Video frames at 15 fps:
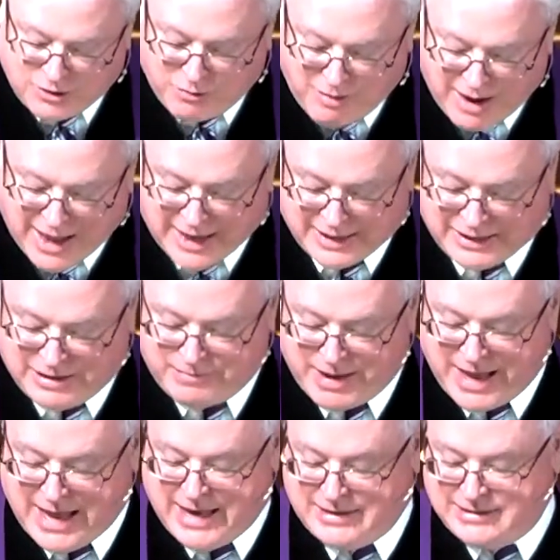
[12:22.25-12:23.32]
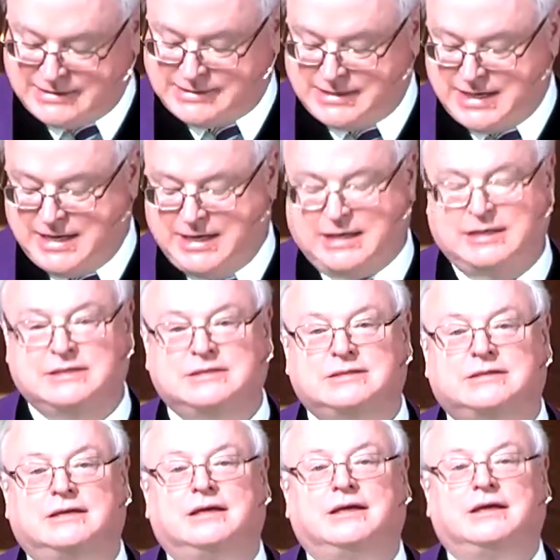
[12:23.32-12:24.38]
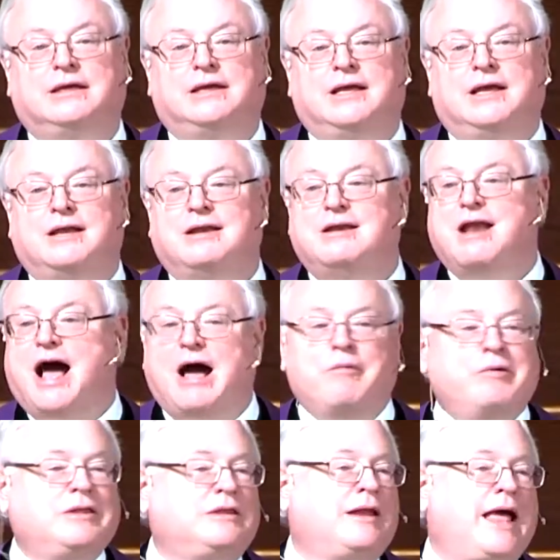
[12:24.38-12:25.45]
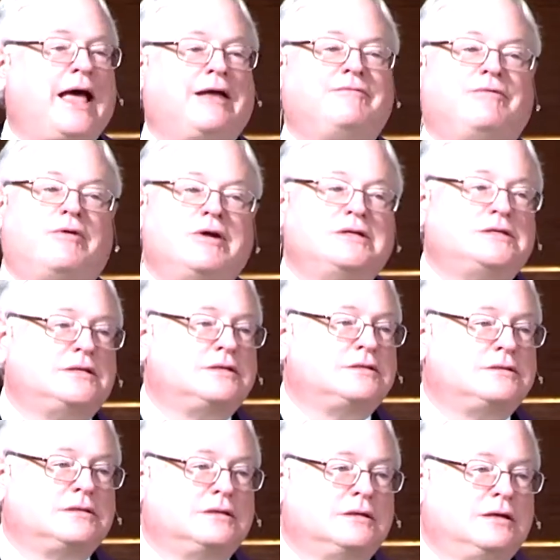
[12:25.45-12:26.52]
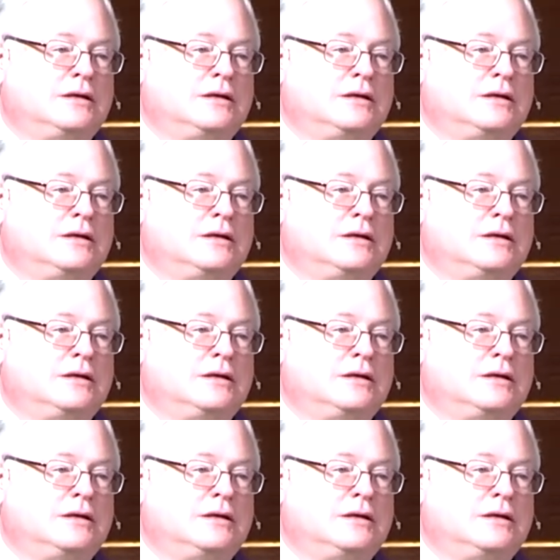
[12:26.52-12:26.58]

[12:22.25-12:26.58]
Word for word: quietly behind the scenes, not with loud voices,